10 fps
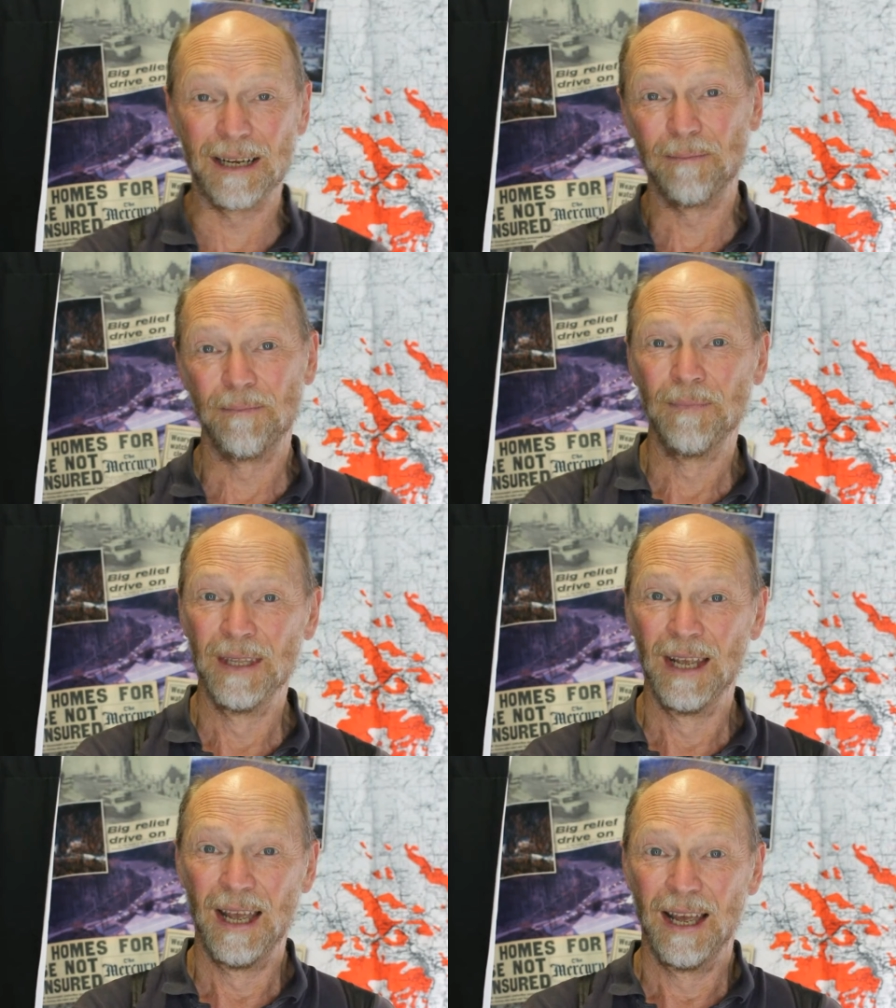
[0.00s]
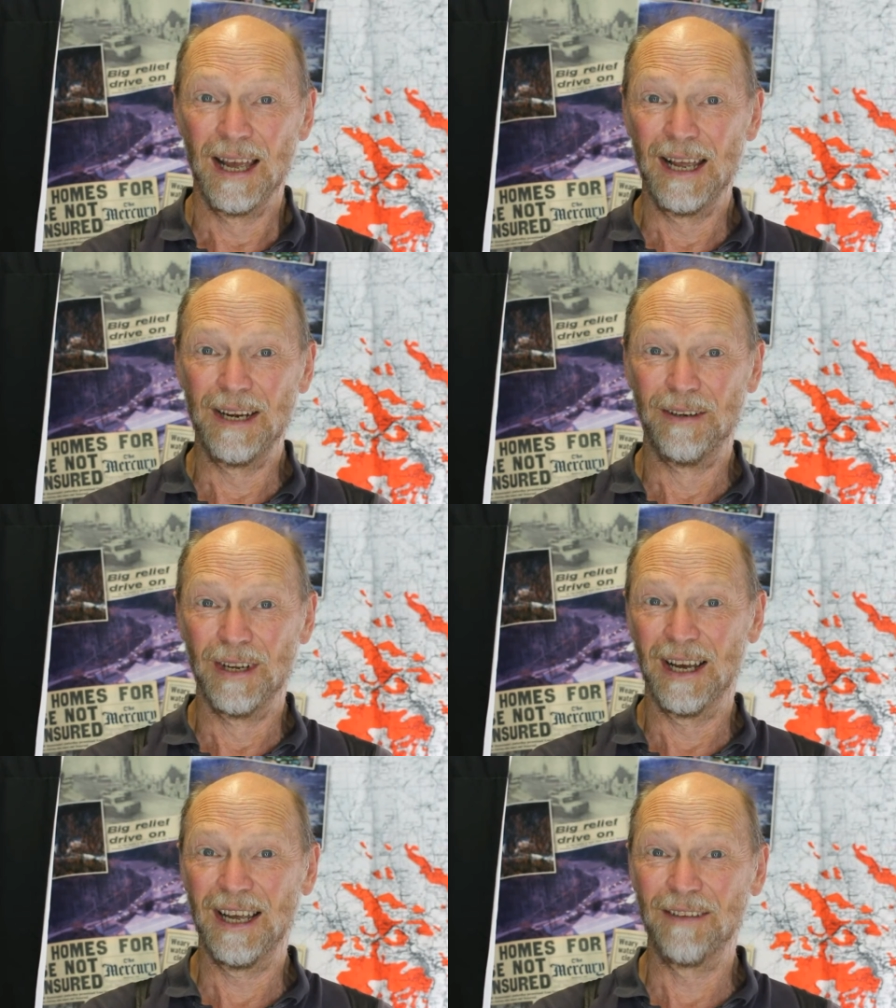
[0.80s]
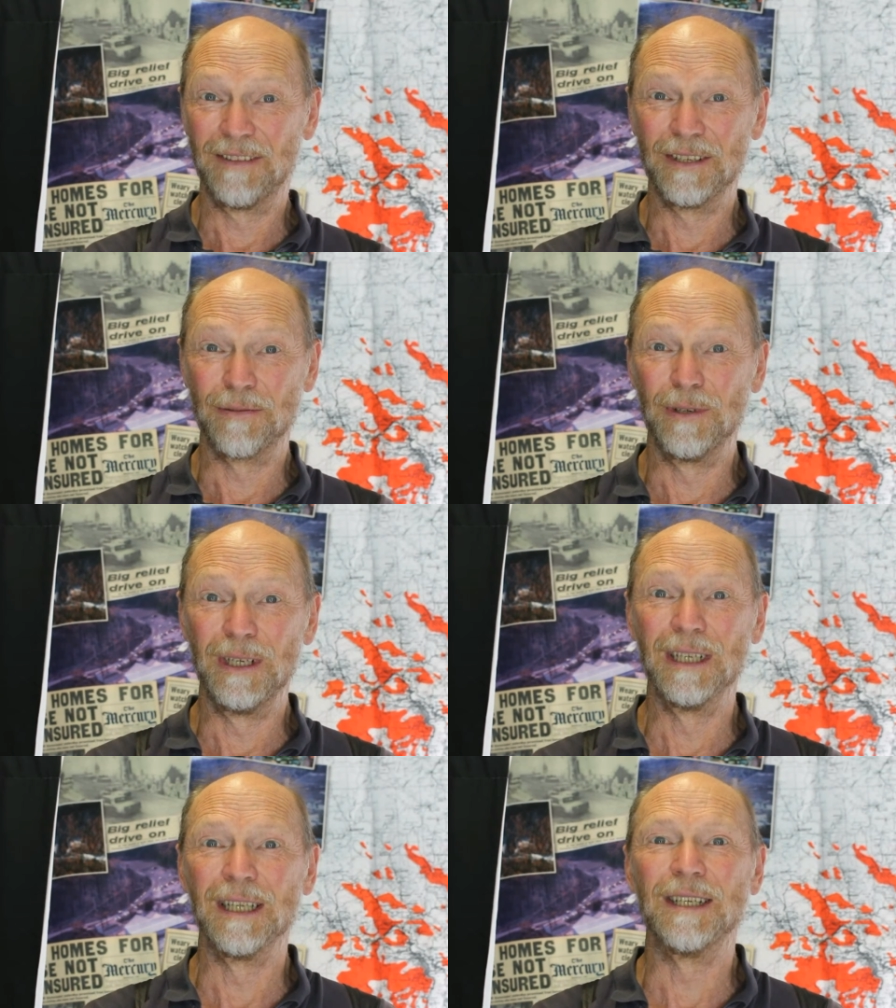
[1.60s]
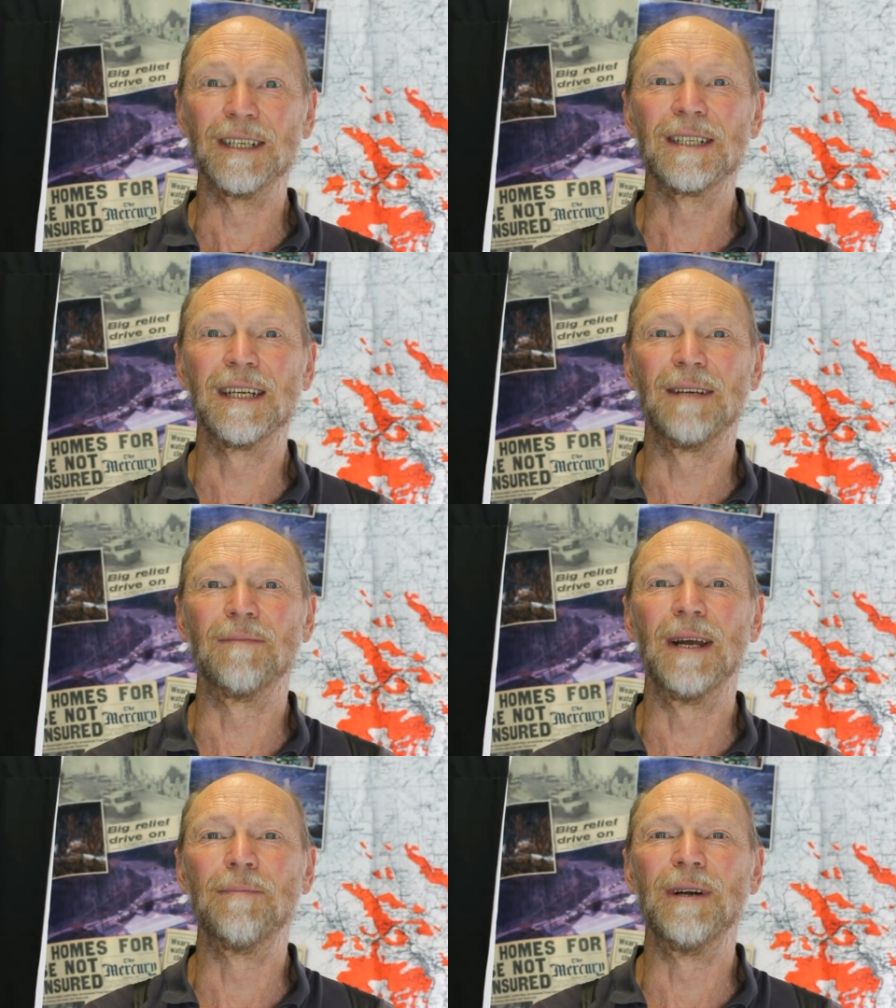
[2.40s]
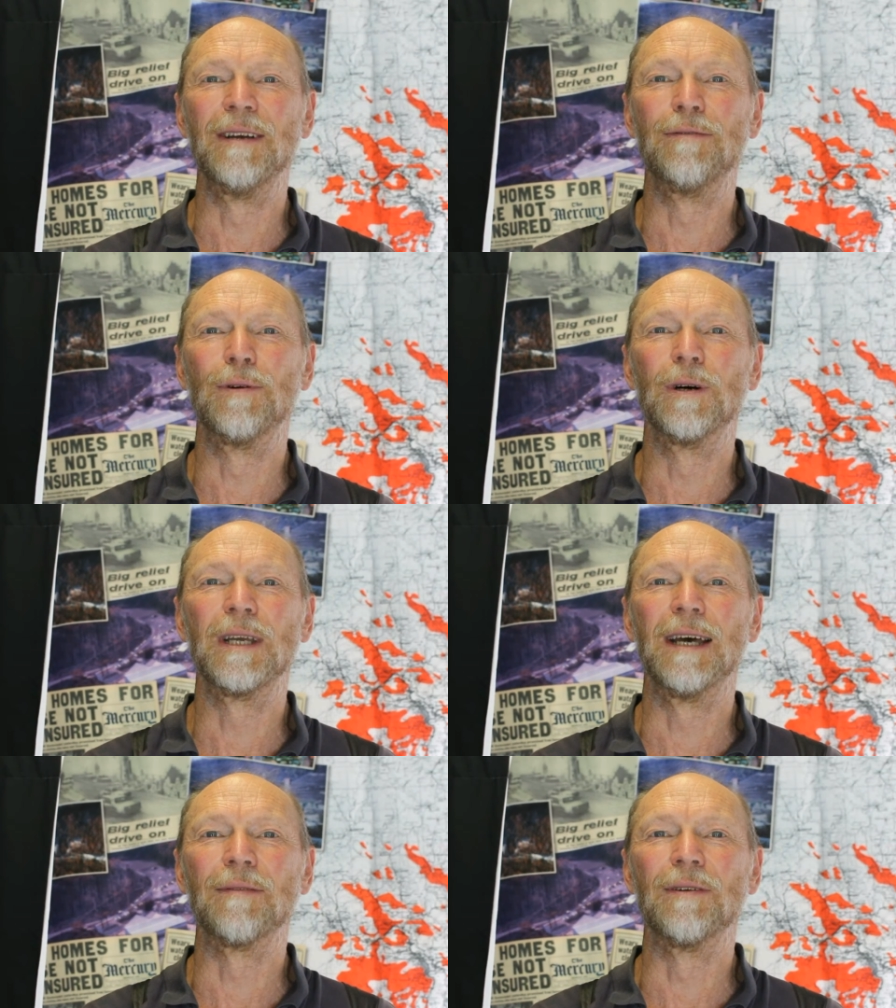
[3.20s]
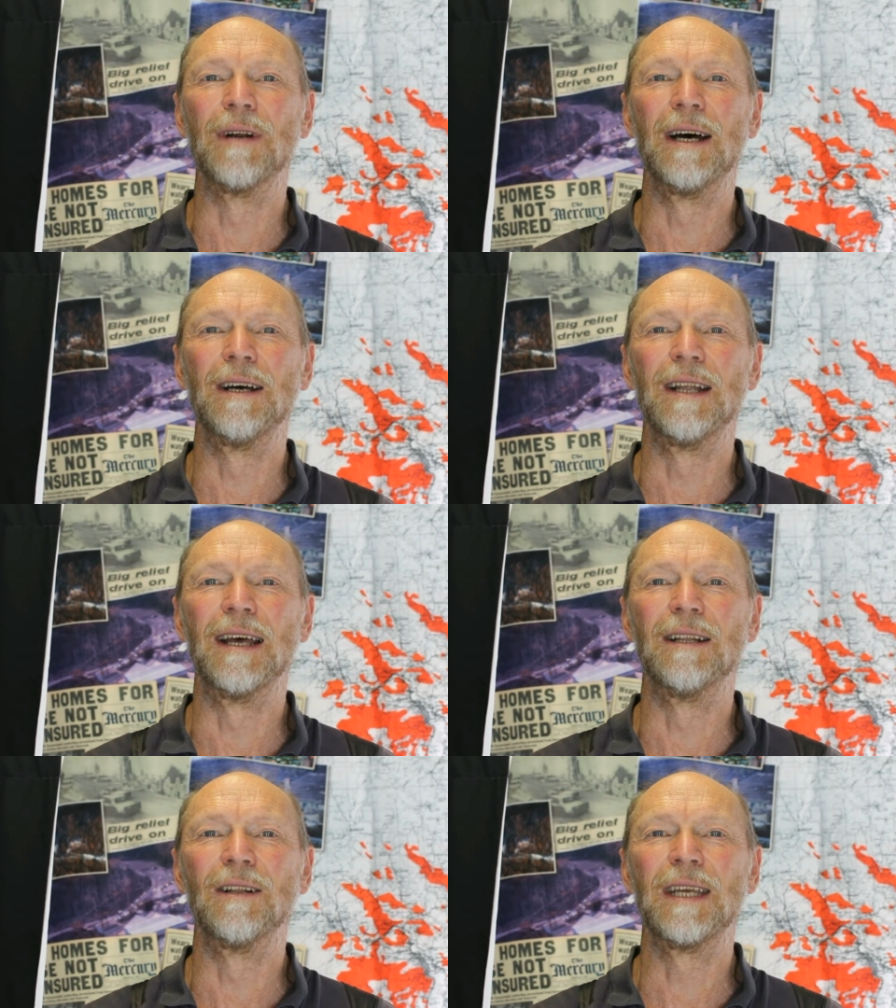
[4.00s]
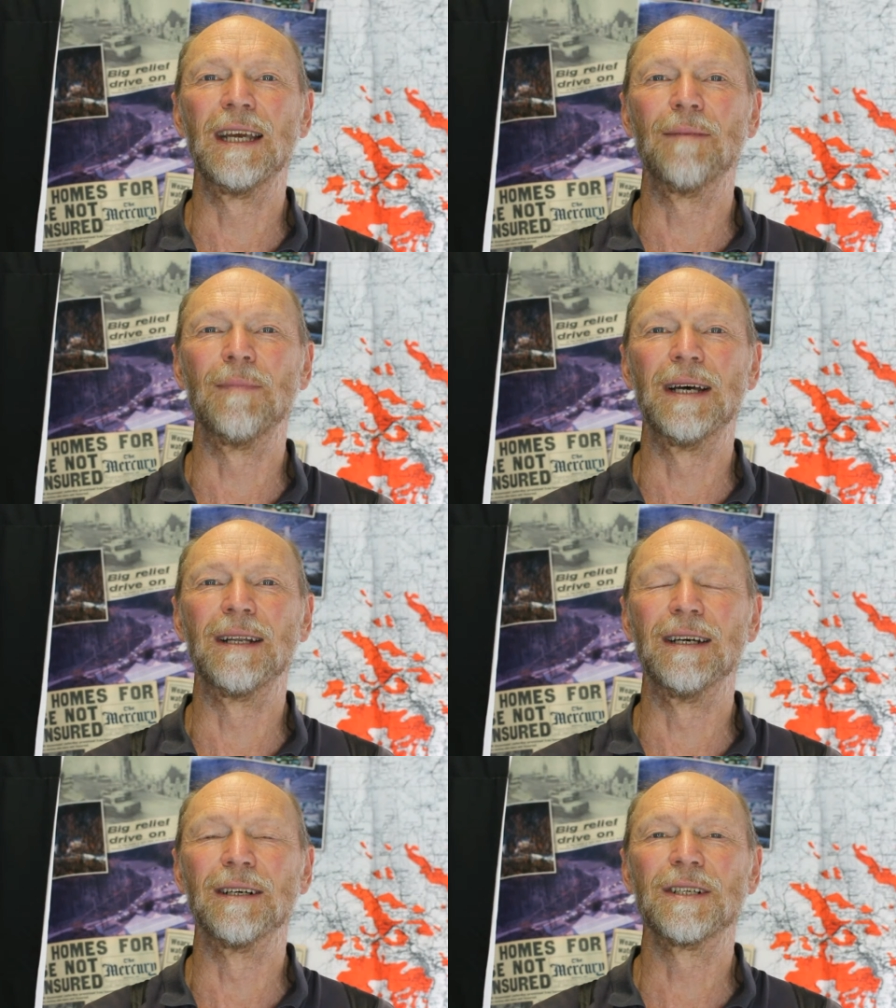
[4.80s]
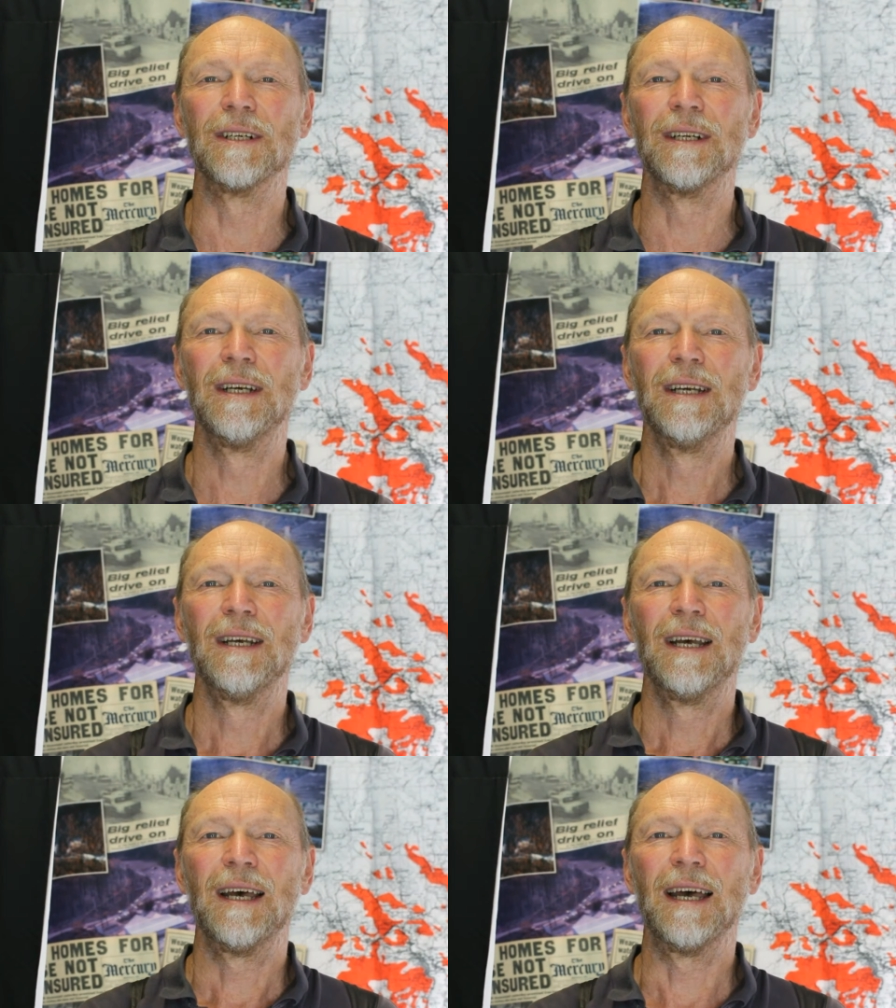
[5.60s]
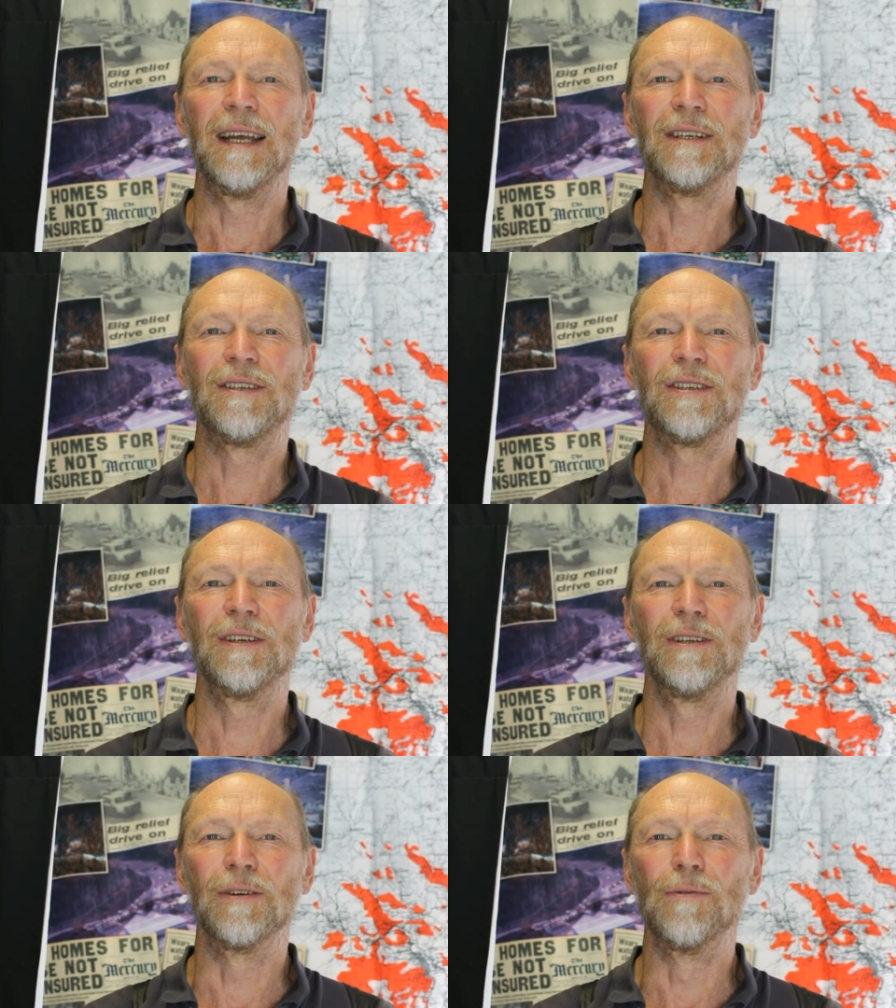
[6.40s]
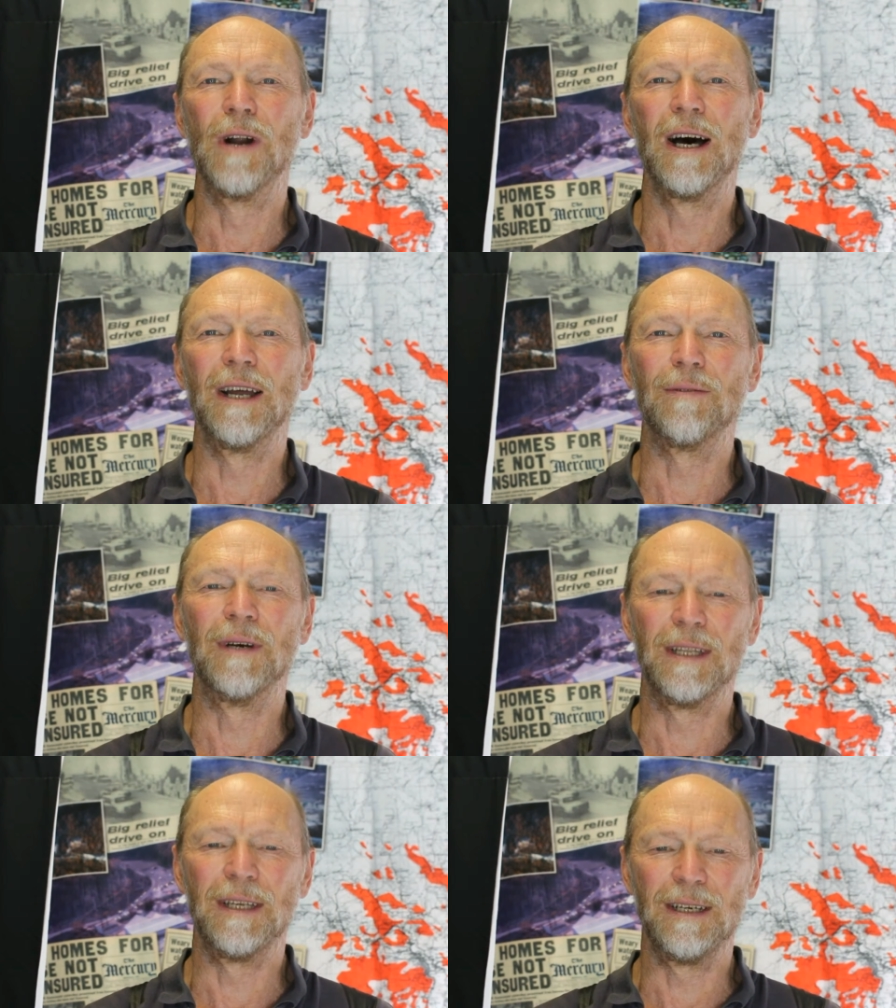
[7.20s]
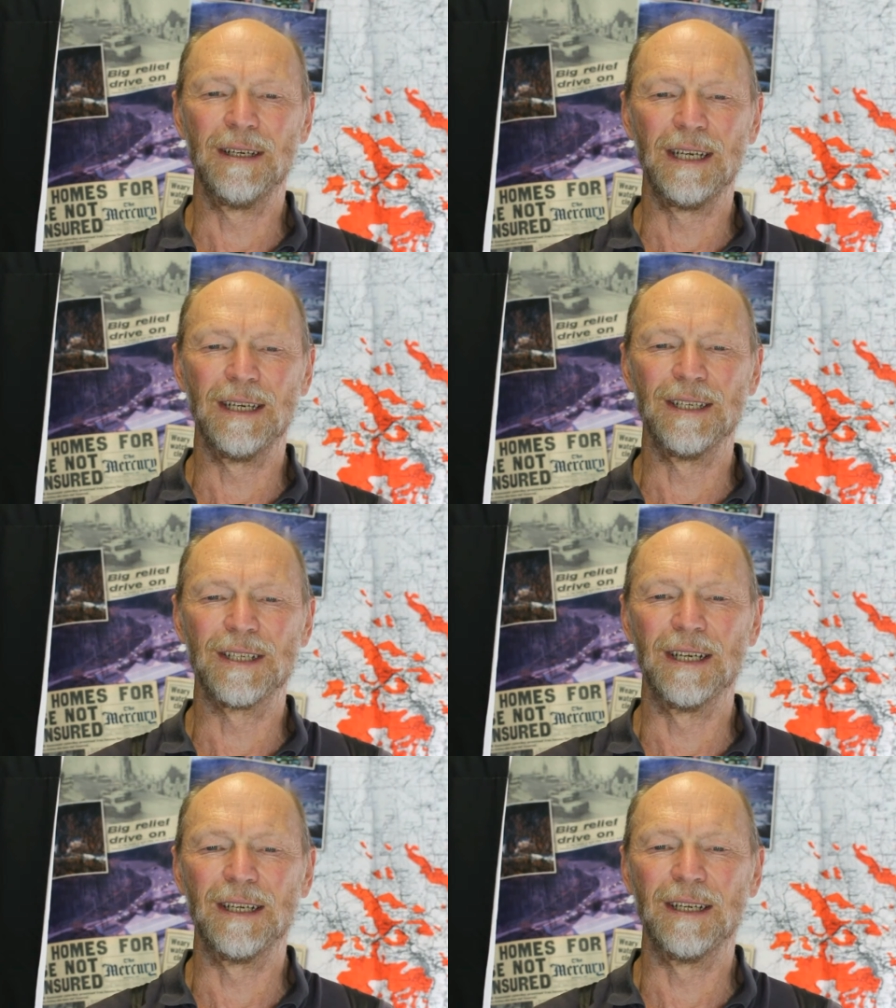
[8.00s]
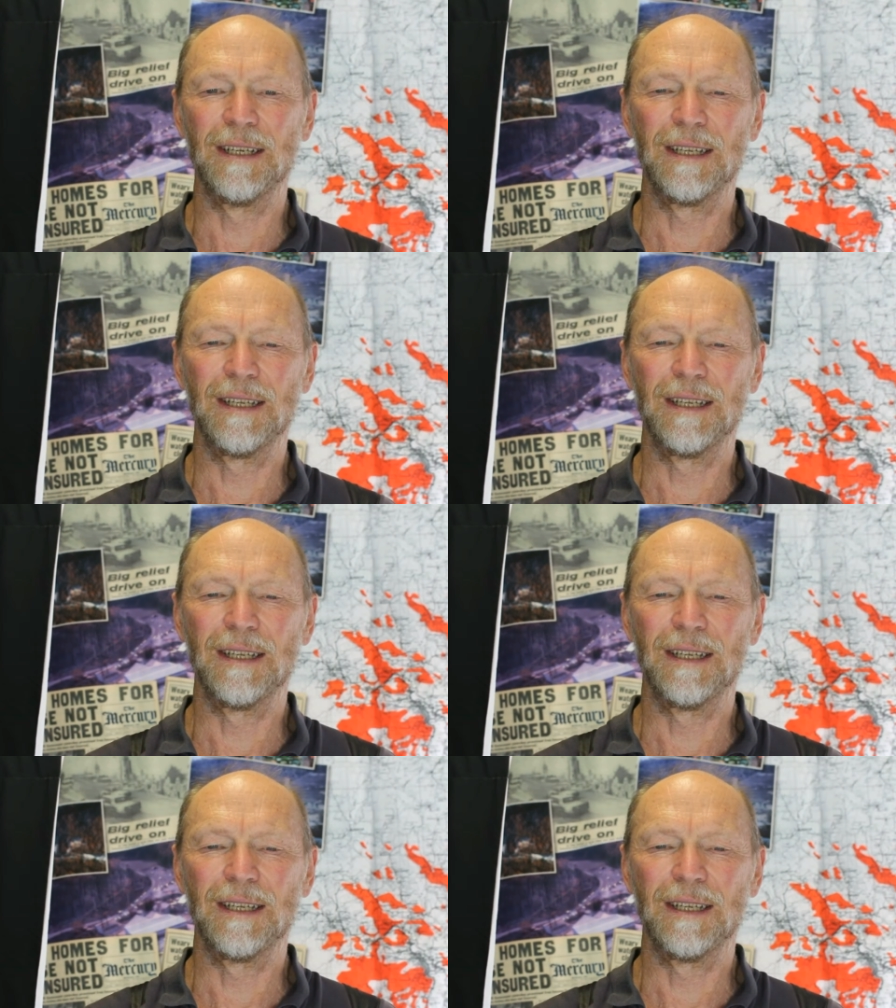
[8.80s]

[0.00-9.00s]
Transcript: And I have this really distinct memory of walking up the road and looking up Mount Nelson, and to the right where the uni is, and